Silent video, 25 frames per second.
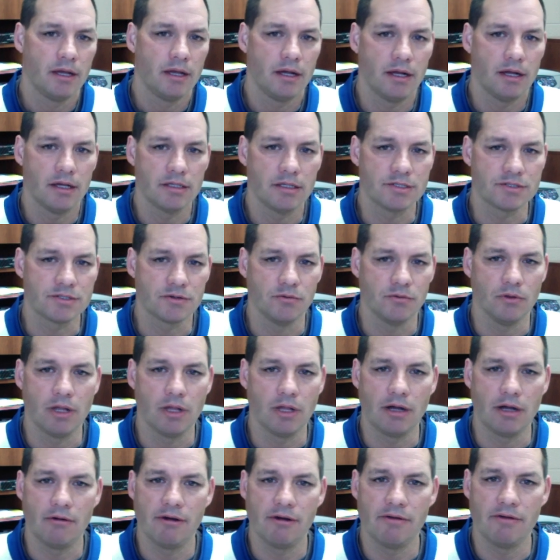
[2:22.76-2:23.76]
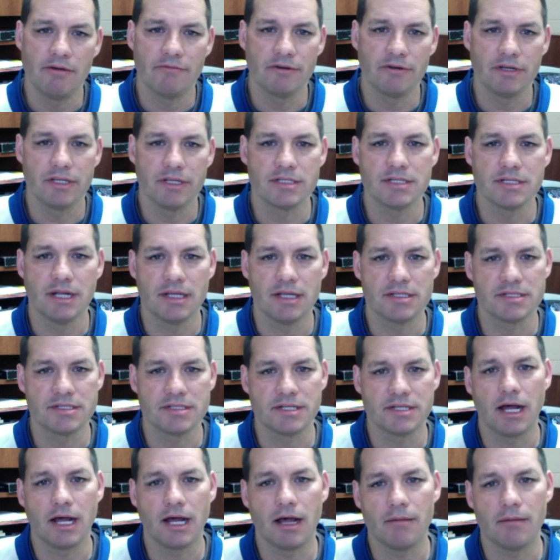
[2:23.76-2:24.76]
School, however, does not
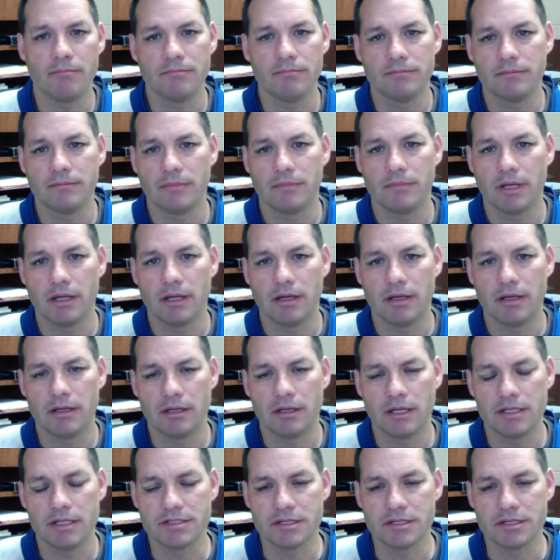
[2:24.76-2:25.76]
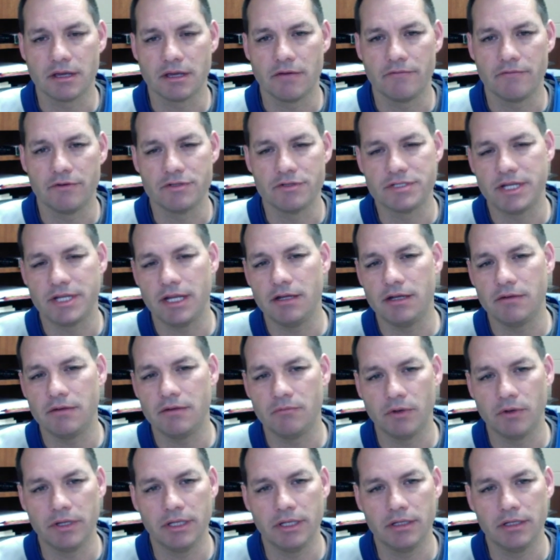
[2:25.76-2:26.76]
stop. As the governor stated,
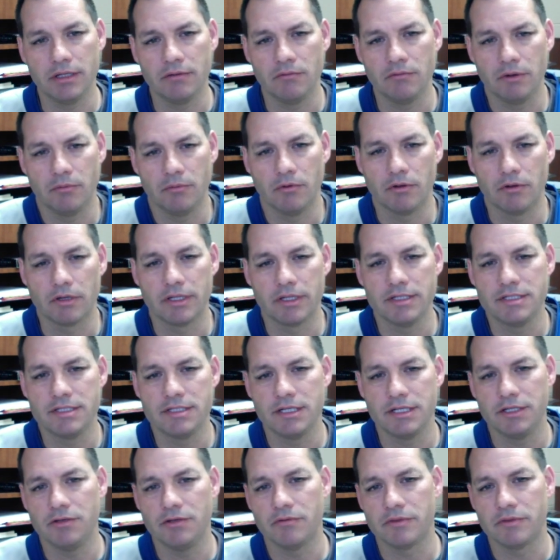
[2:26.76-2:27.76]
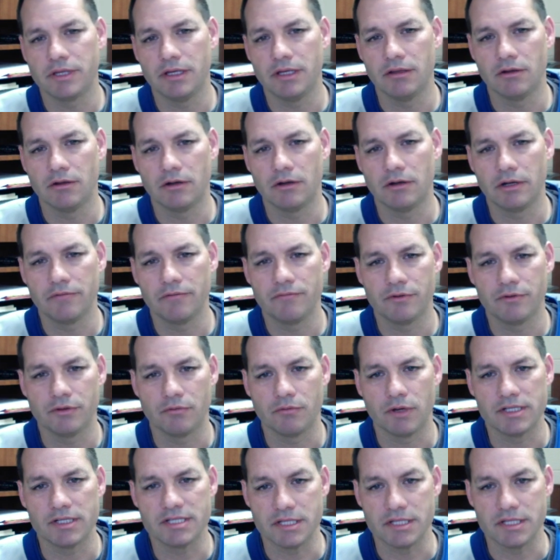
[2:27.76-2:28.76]
we will continue with e-learning for the
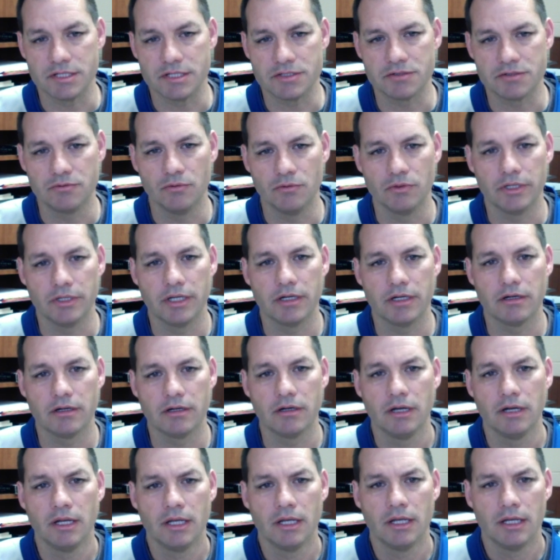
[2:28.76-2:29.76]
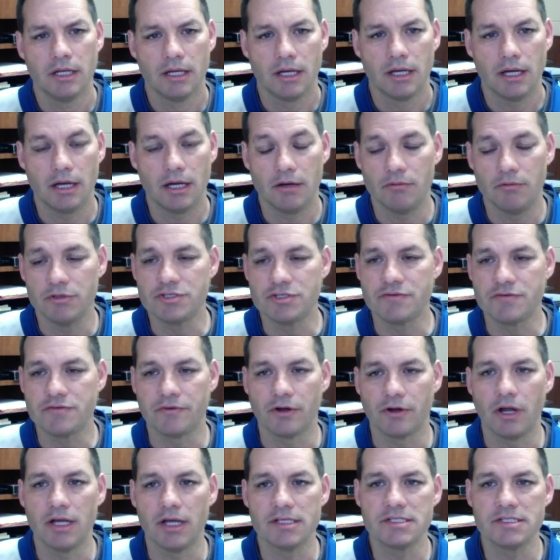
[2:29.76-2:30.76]
rest of the school year, which
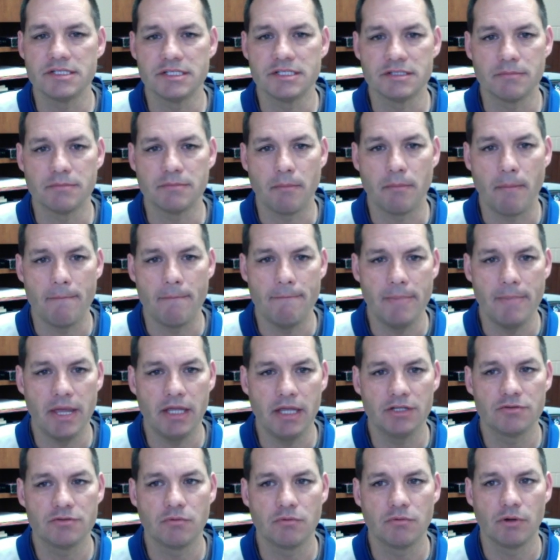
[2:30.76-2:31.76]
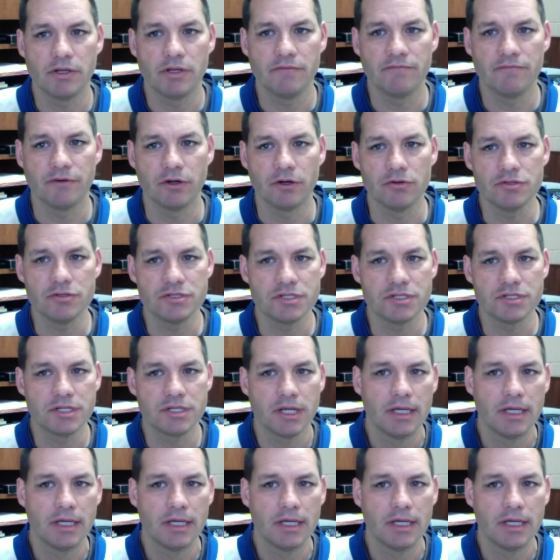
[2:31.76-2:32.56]
for us is May 21st.